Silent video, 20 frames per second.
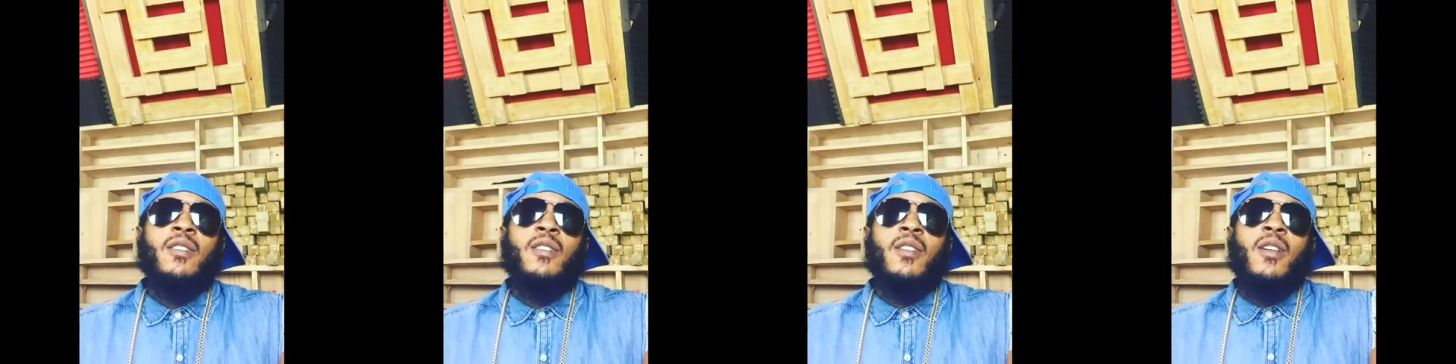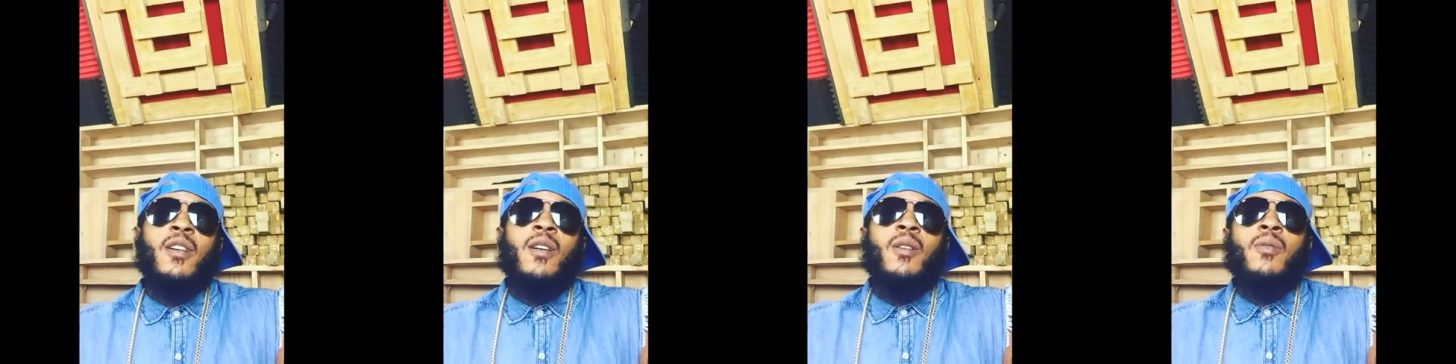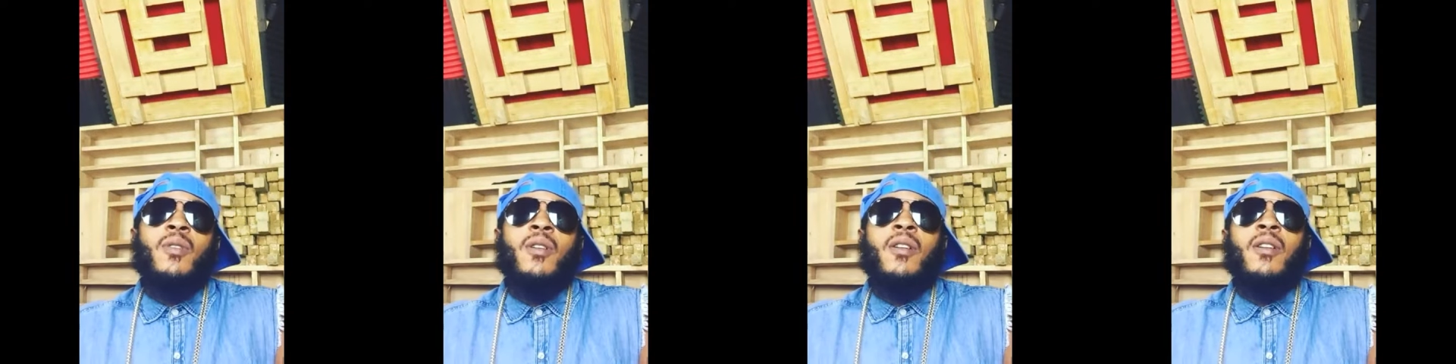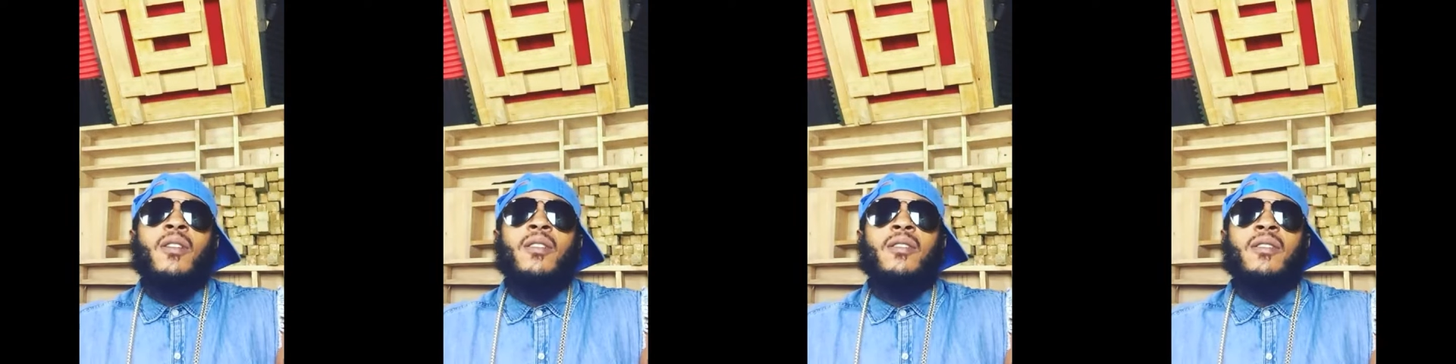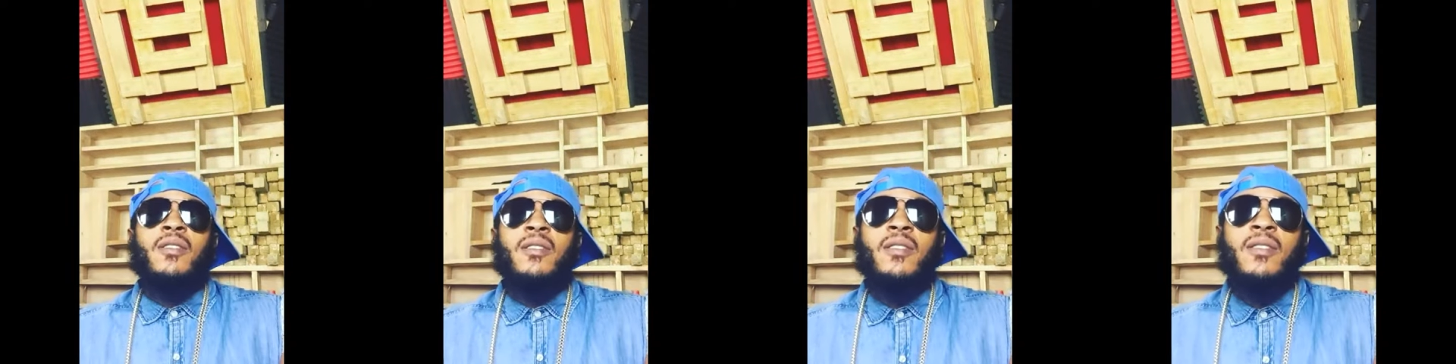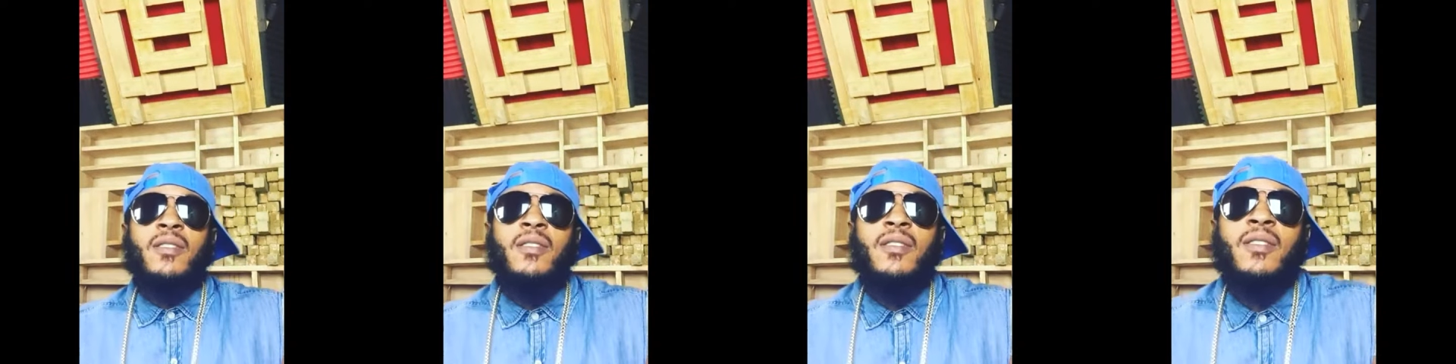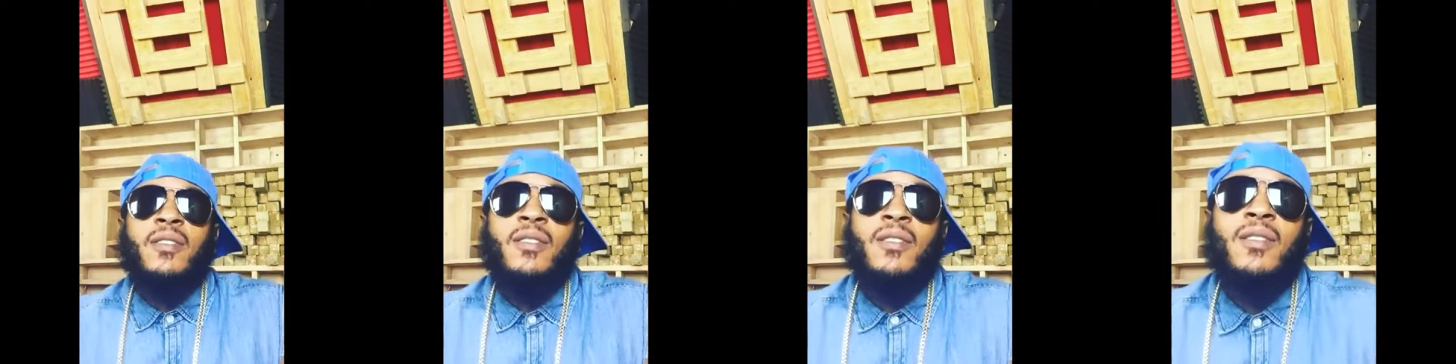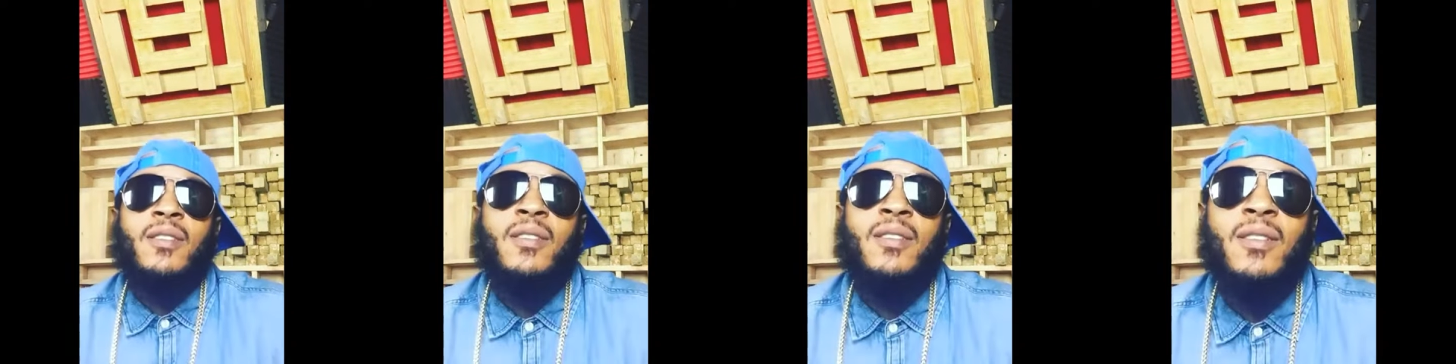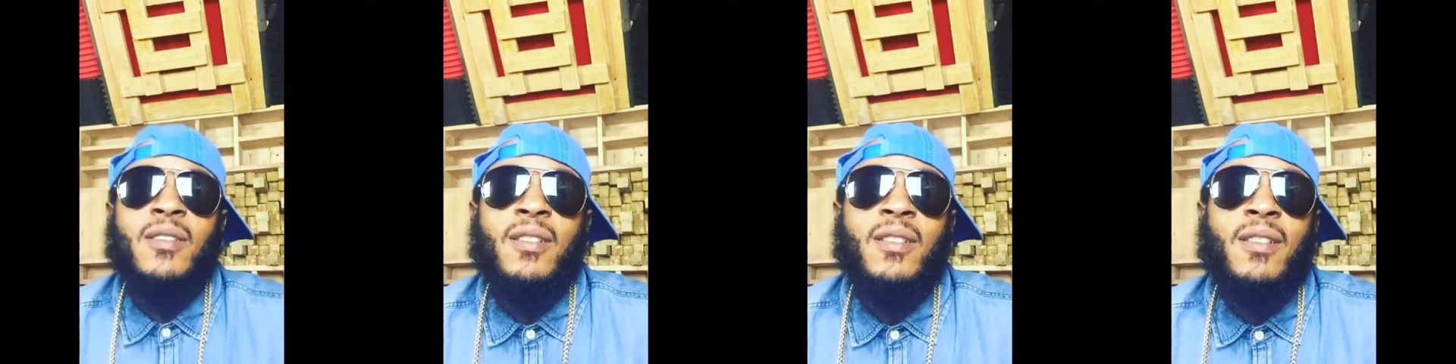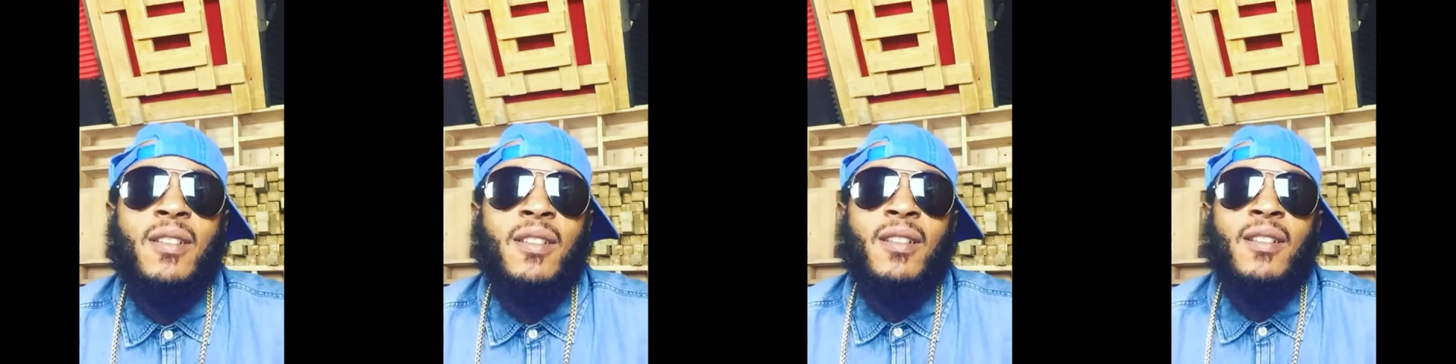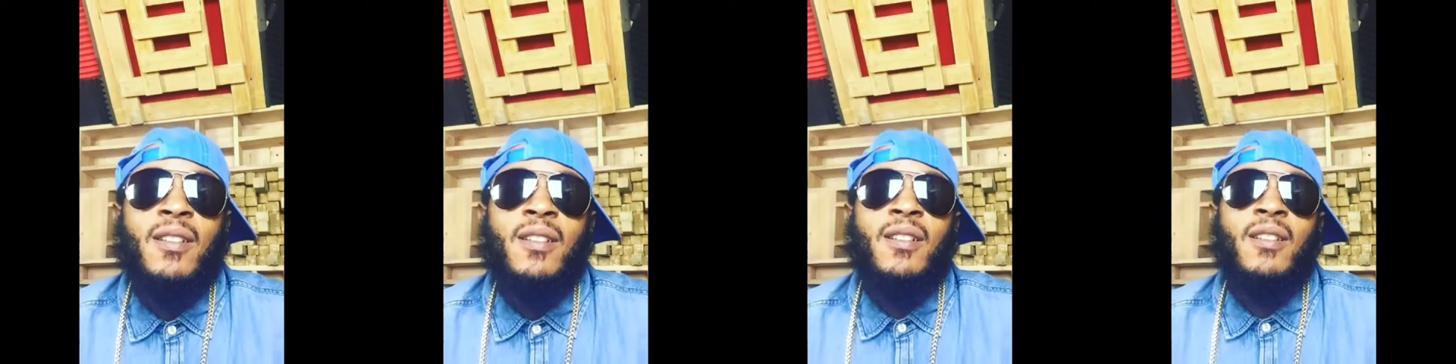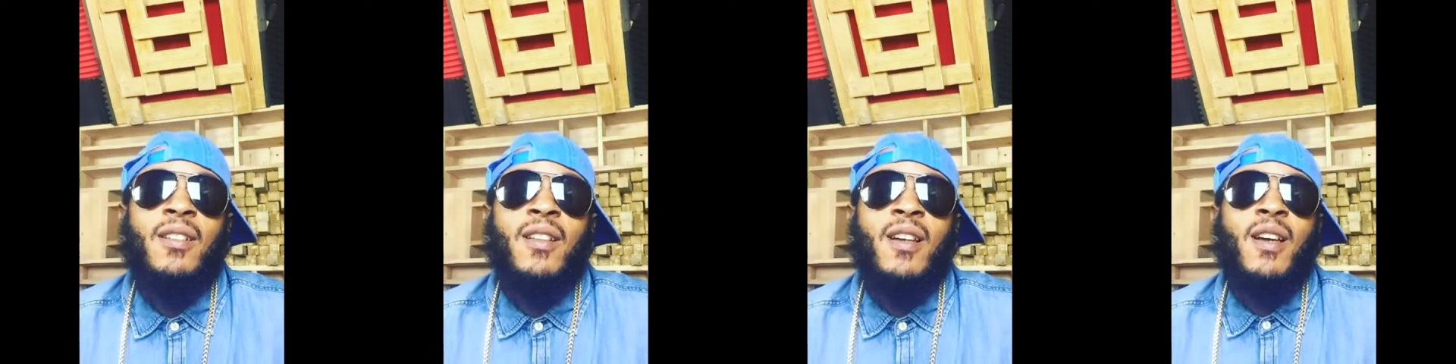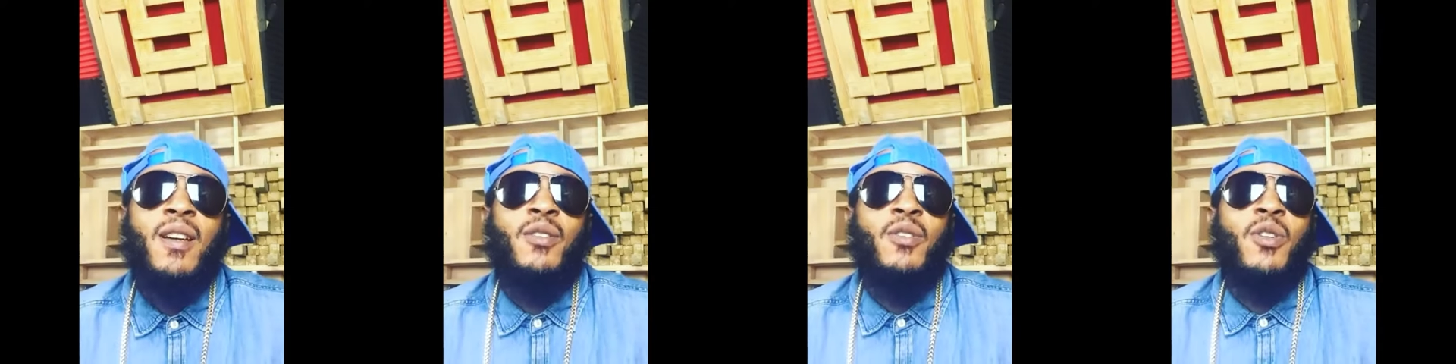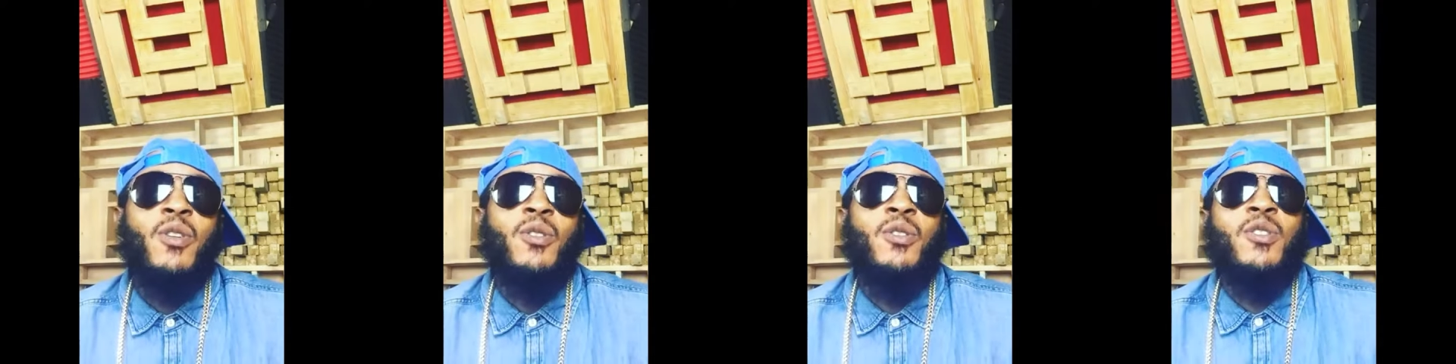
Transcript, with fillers: Yeah man. Like